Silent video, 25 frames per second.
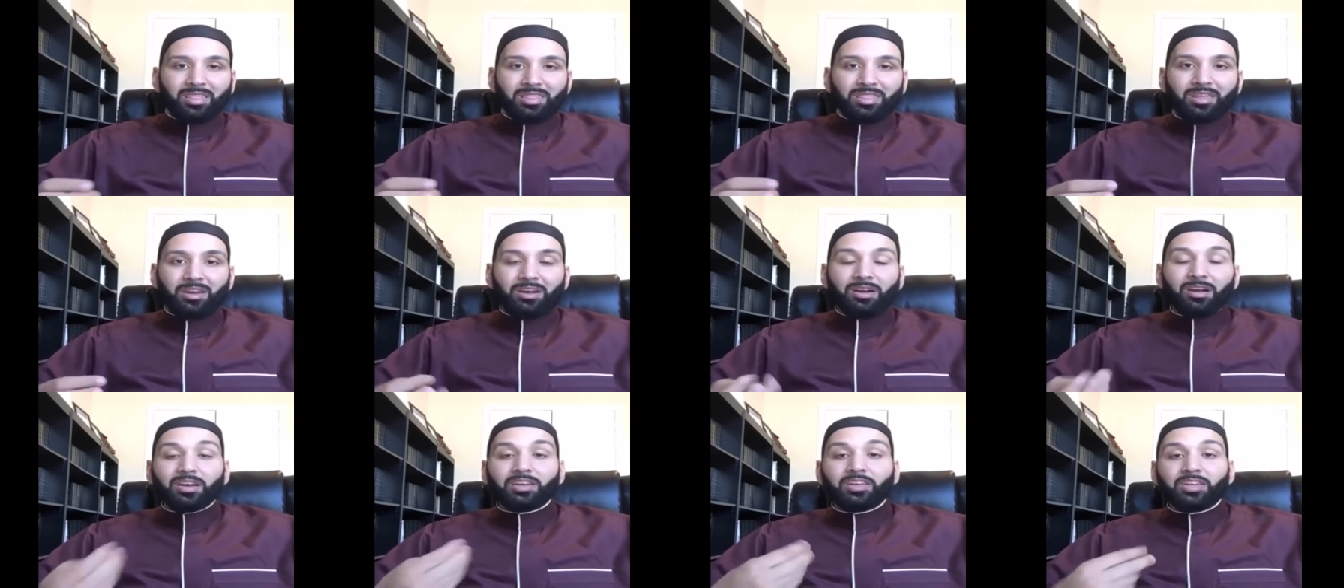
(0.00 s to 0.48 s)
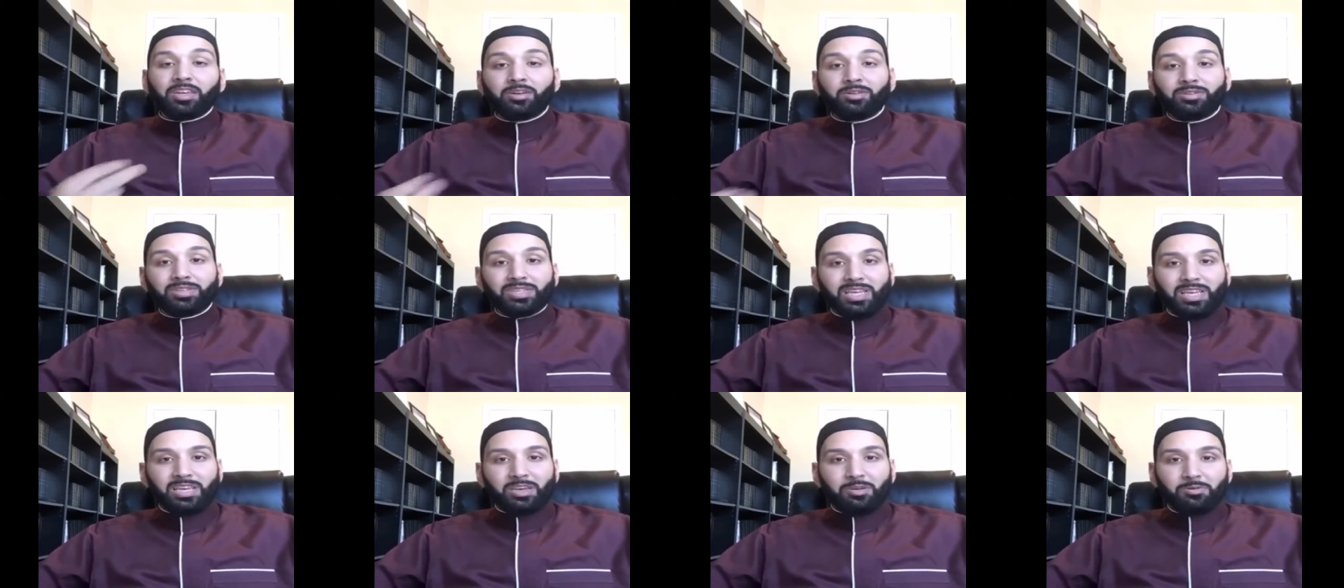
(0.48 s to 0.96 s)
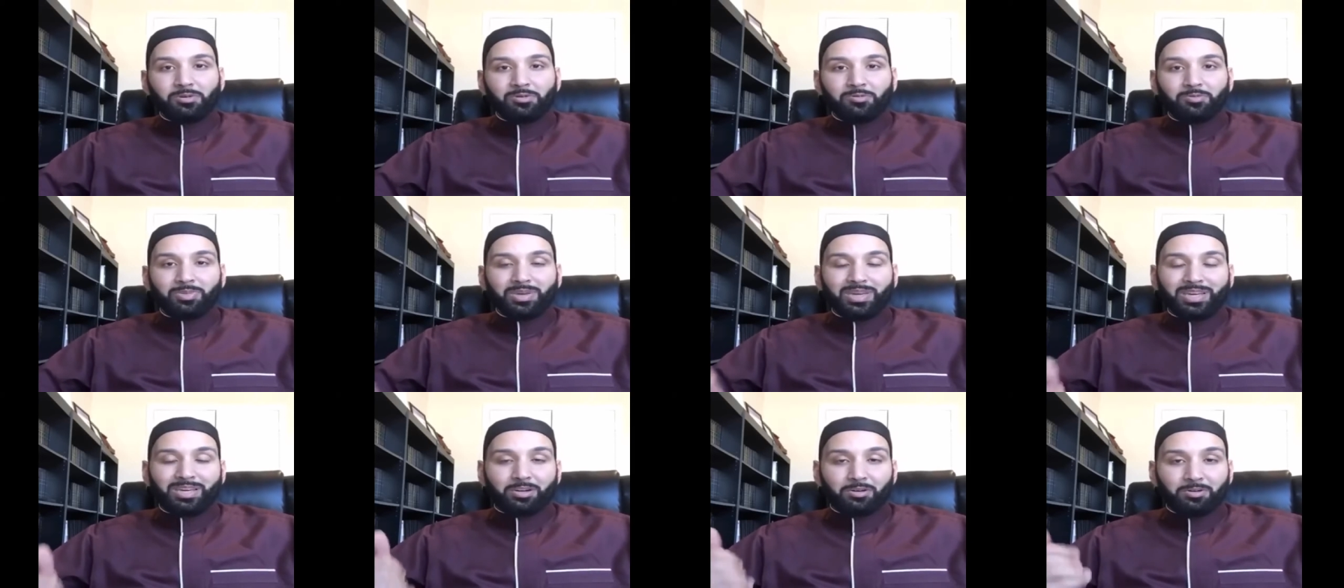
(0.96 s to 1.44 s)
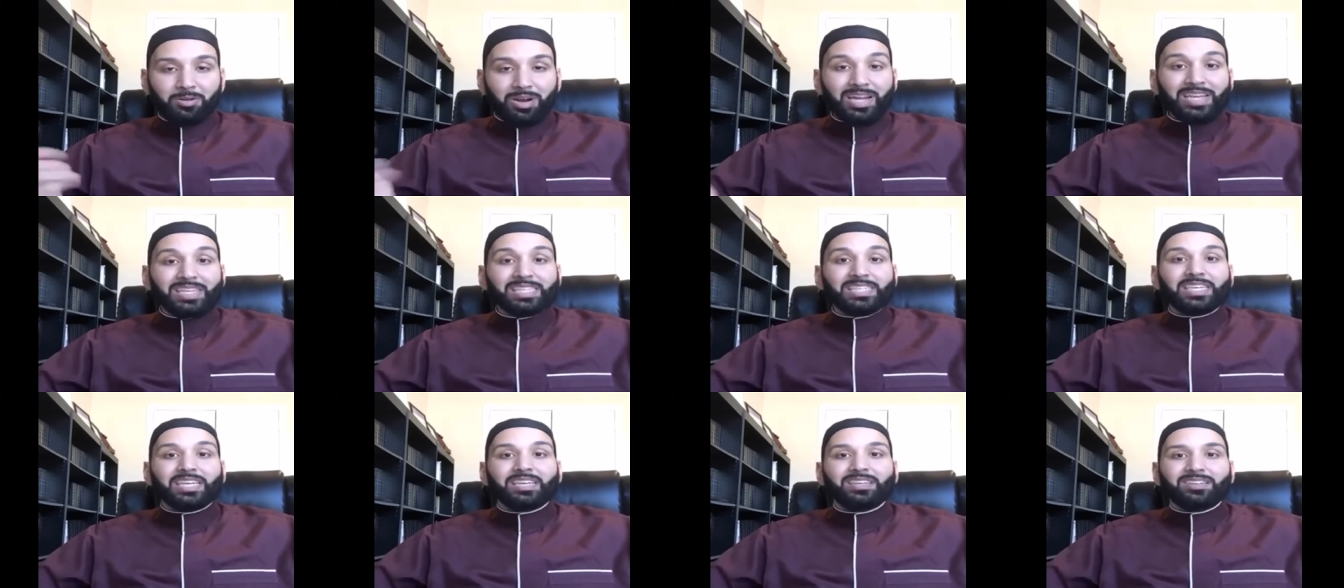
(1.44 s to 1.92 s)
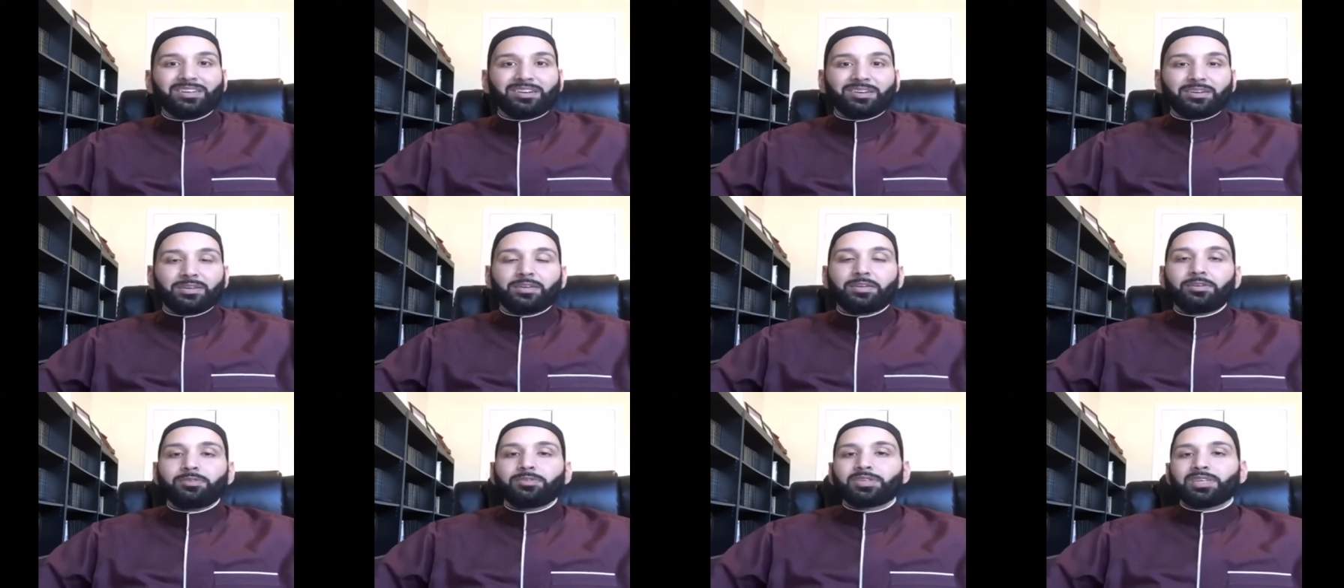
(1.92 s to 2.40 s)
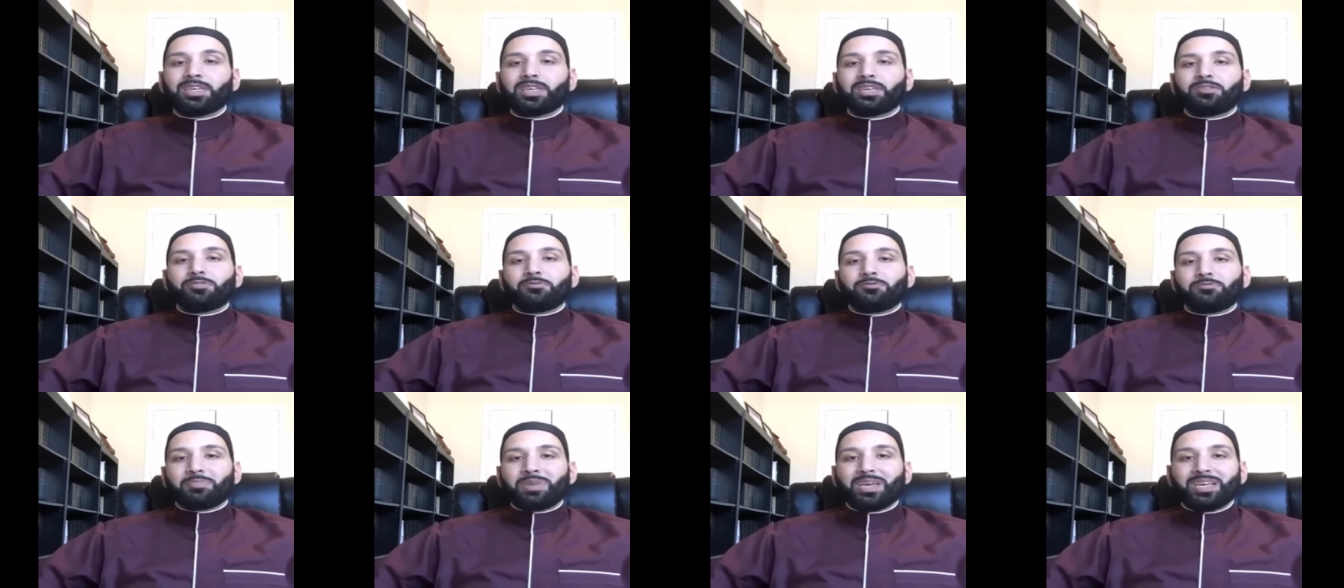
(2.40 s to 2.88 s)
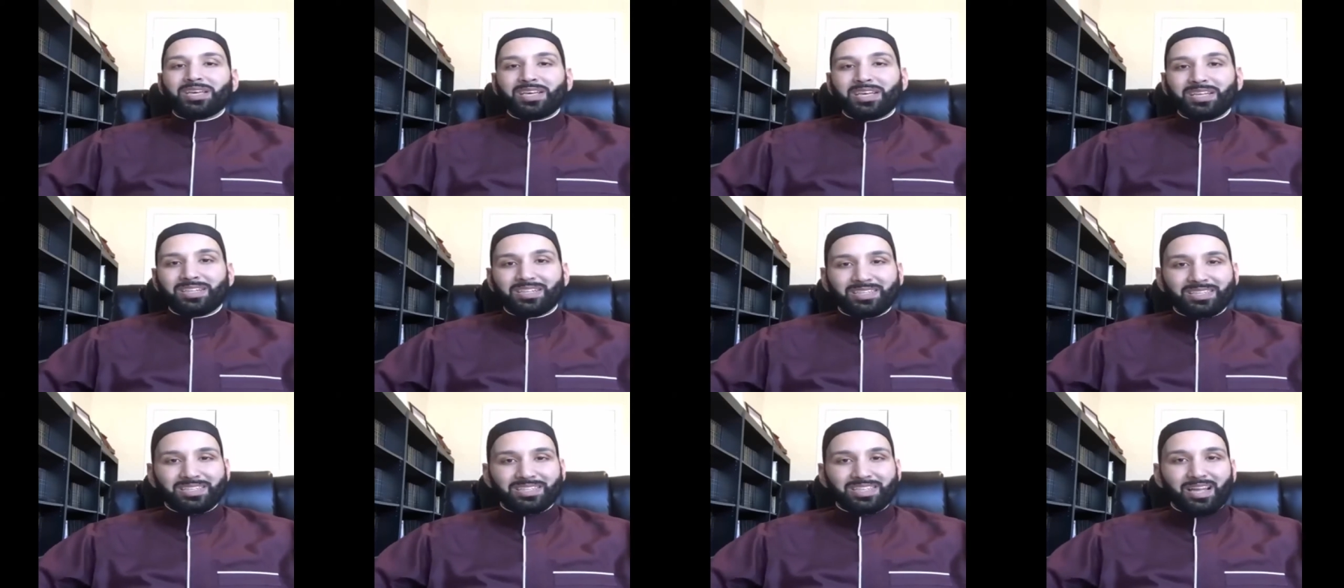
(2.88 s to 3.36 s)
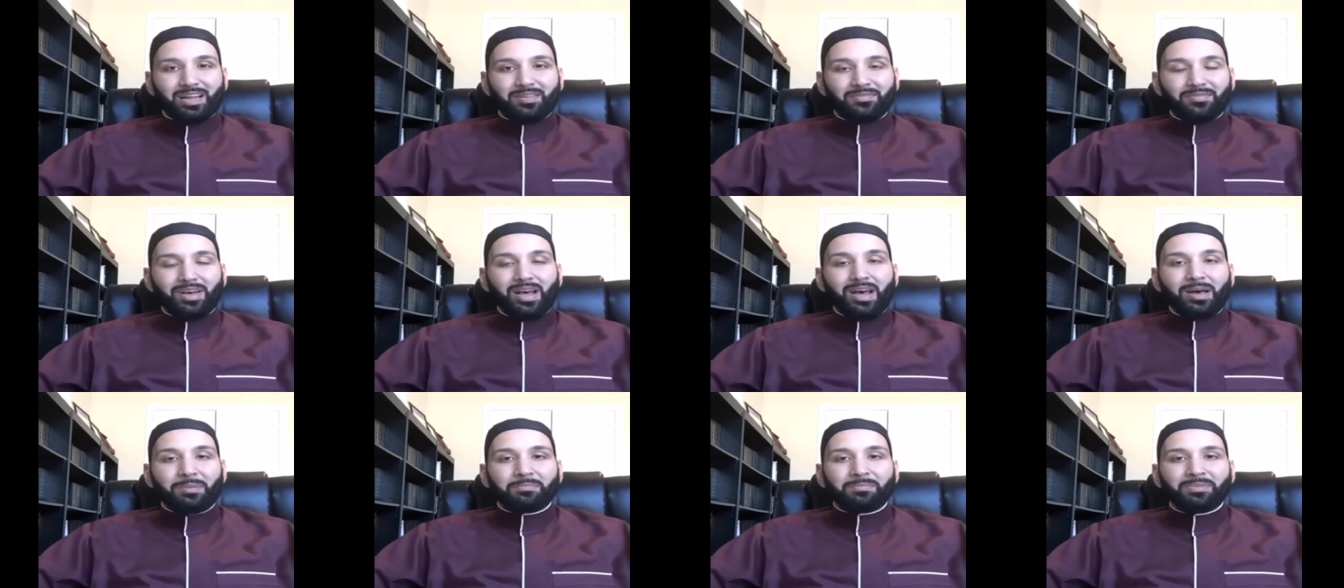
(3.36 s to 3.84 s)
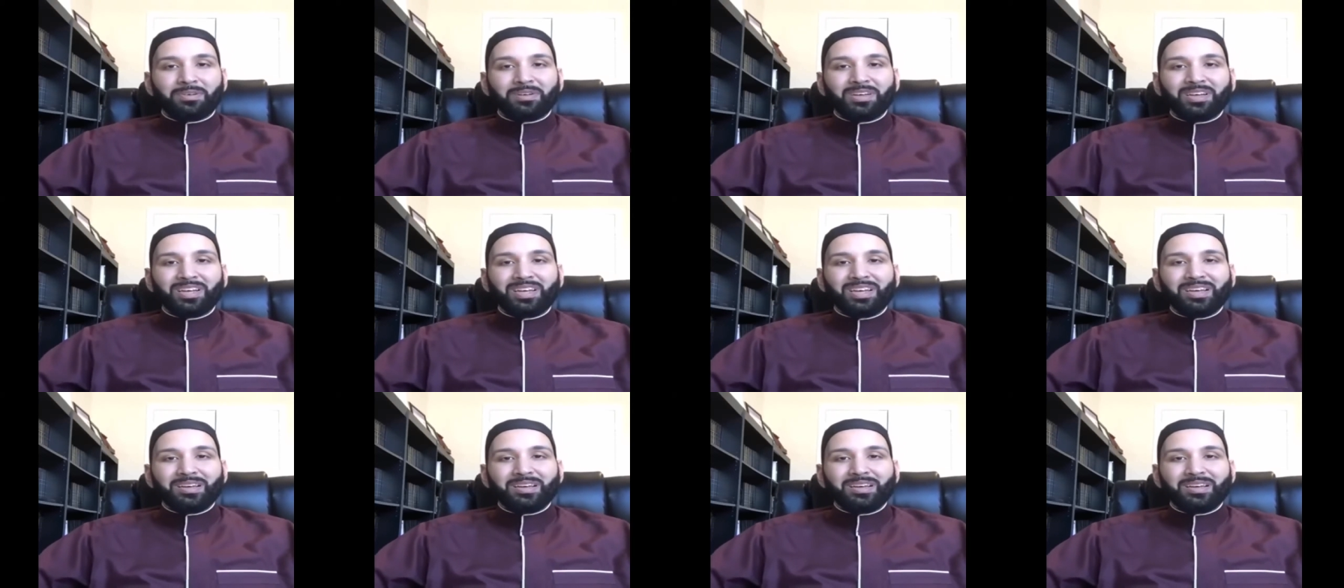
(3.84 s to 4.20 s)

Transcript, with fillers: they're accusing you of being crazy and they're accusing you of making this stuff up.